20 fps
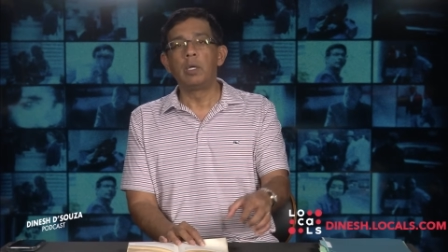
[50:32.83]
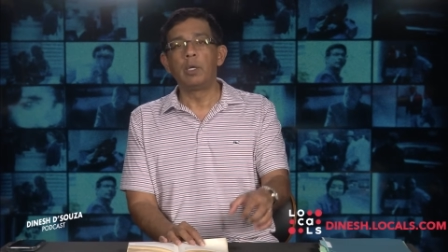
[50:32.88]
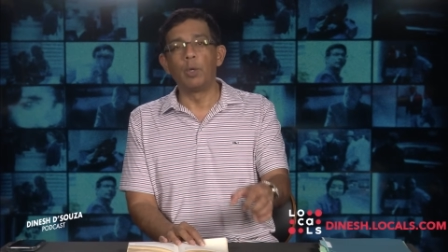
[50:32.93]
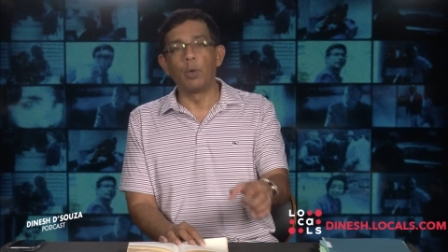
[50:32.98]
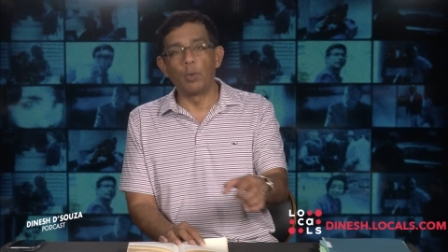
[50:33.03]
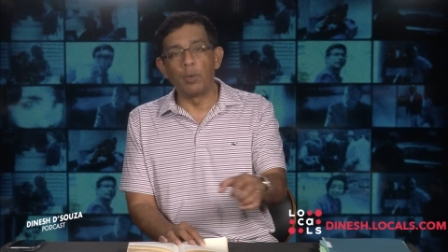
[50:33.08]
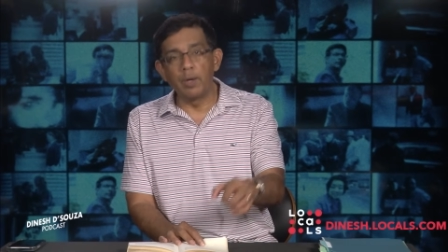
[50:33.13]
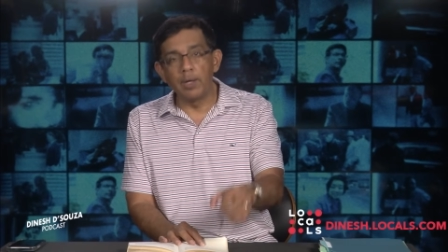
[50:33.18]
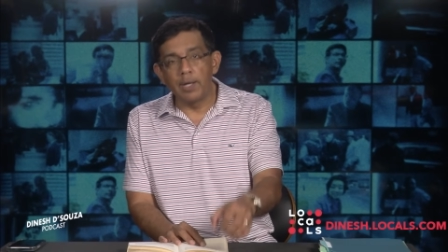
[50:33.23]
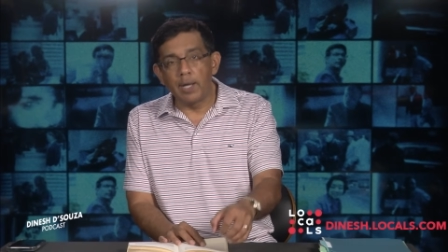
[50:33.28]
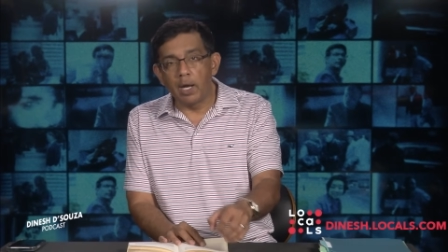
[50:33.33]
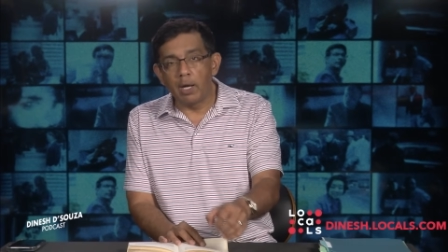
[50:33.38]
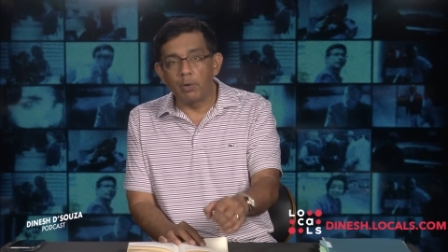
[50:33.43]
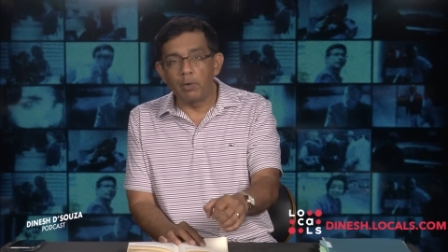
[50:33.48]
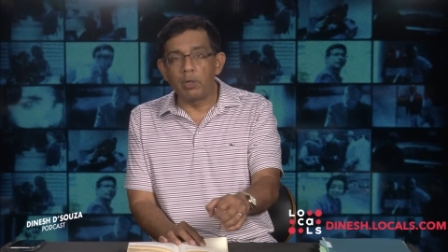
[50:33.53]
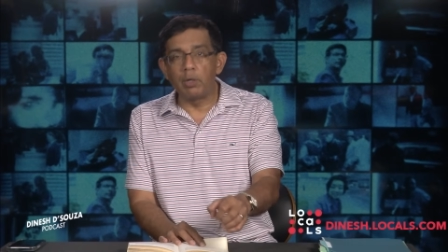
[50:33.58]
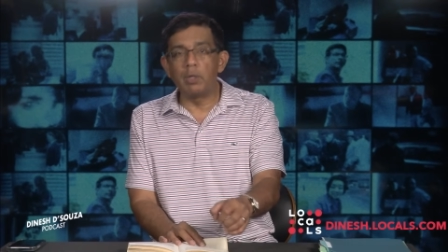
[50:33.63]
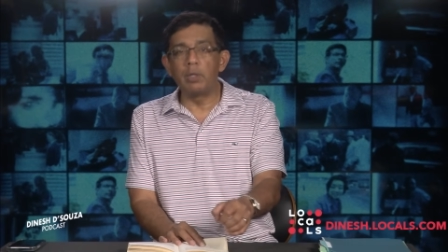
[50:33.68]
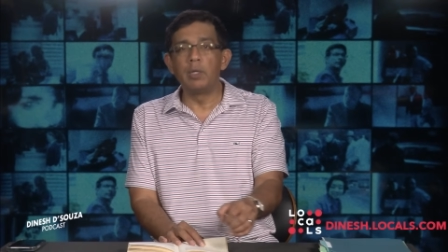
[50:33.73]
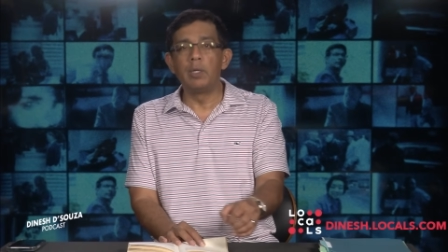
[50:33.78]
you're in
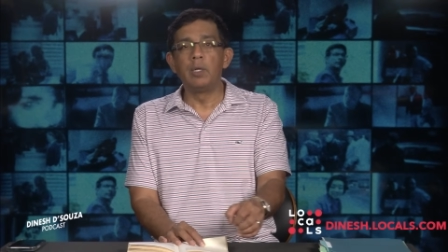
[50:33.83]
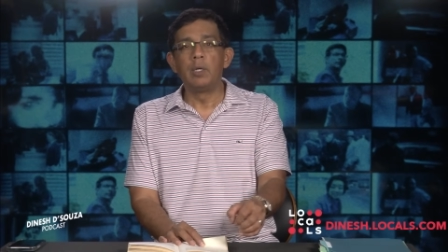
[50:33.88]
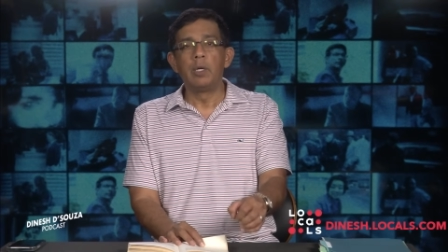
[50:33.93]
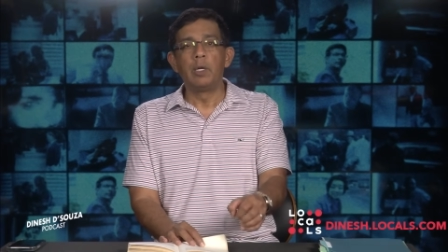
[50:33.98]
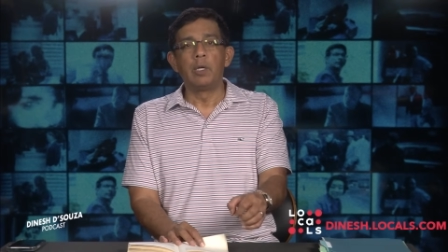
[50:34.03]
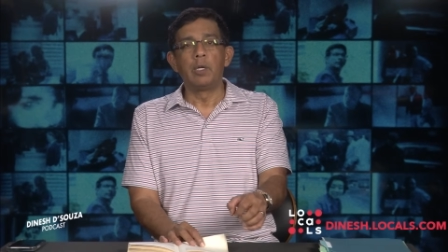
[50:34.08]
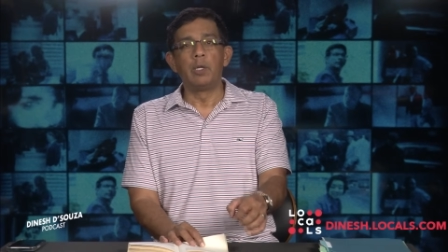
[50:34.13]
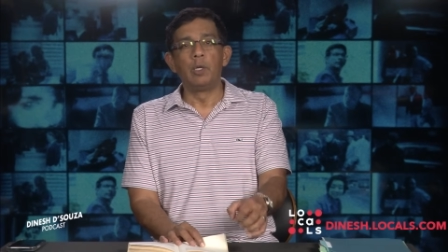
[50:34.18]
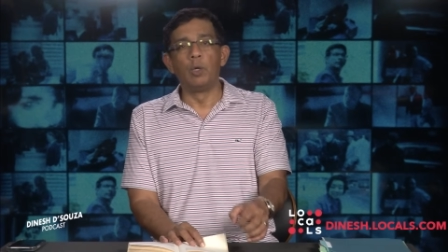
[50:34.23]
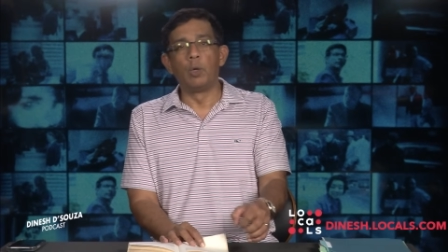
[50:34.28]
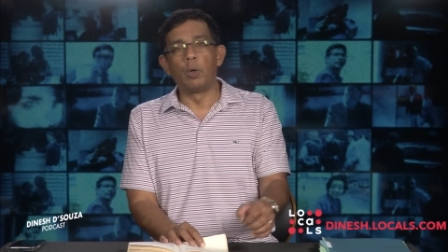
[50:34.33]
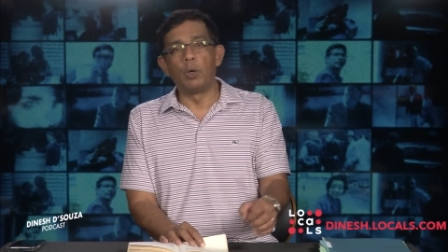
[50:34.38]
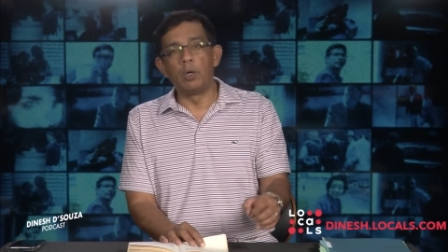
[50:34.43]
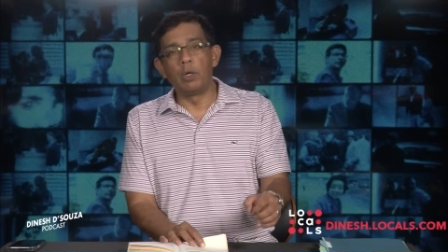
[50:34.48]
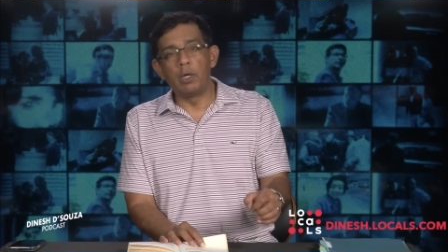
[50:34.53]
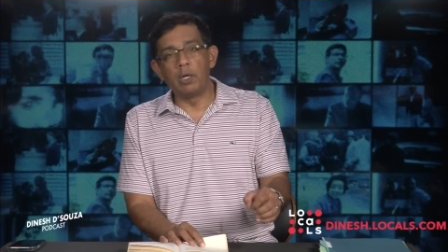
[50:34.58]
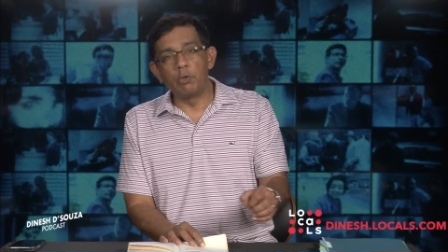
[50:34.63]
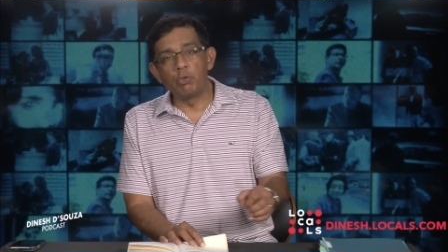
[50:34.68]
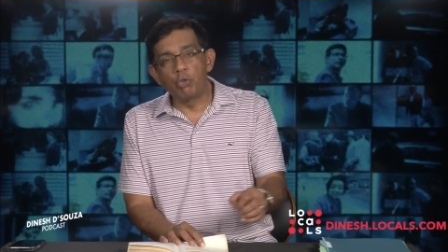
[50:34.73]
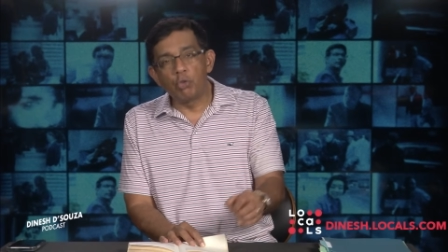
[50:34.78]
error,
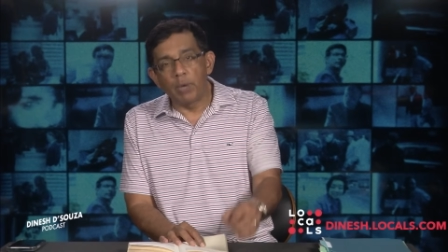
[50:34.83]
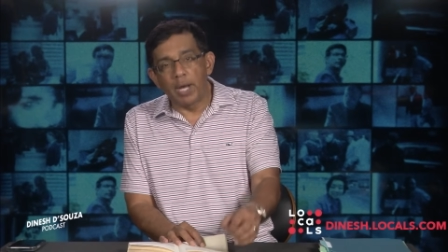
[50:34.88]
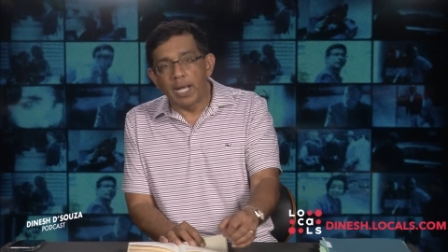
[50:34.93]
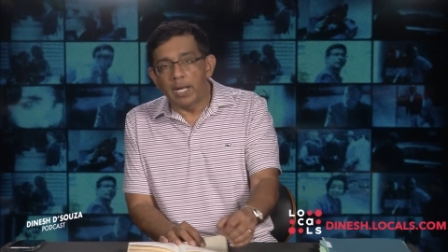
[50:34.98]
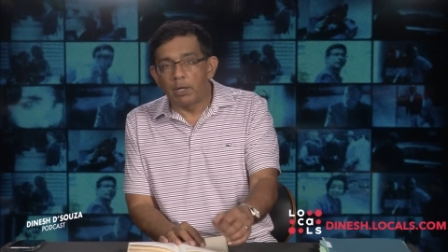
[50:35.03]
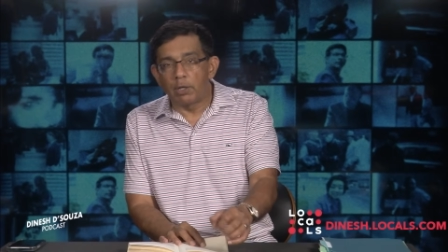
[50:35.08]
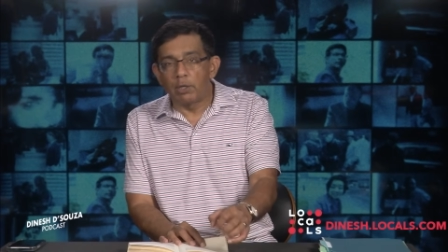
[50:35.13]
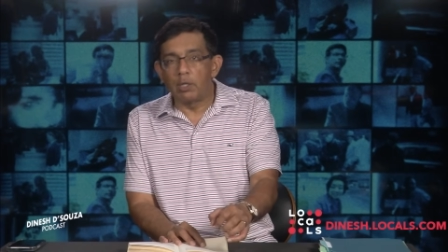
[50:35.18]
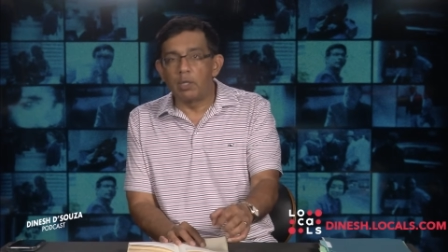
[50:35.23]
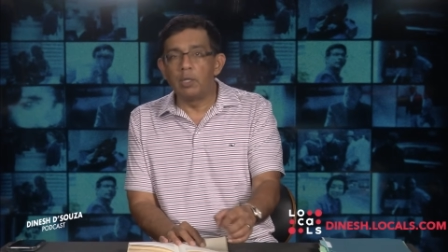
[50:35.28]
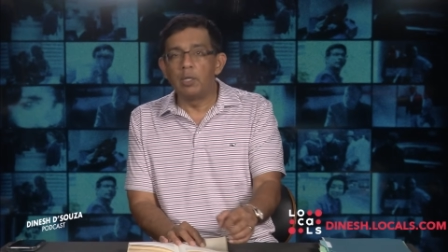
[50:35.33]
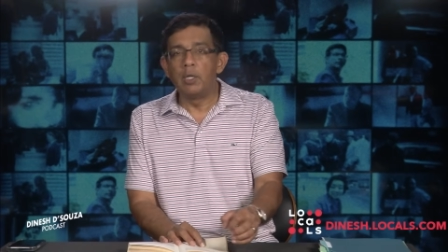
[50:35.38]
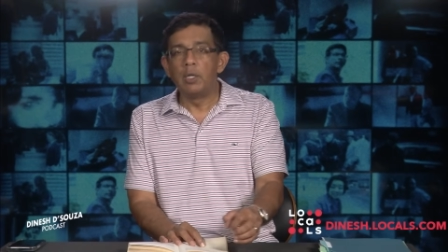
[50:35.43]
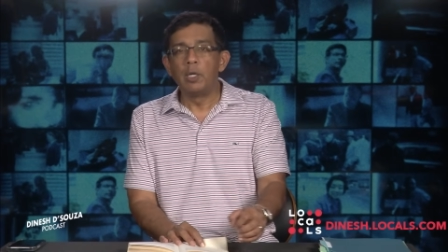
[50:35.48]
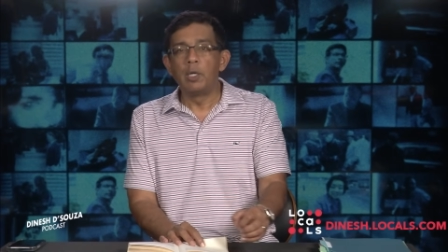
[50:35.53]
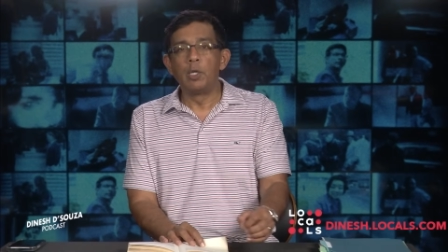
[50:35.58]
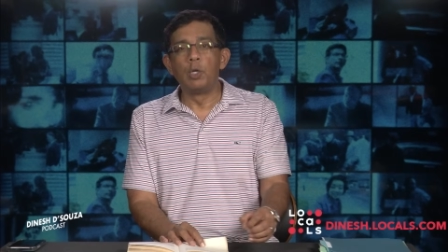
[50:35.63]
you're a traitor,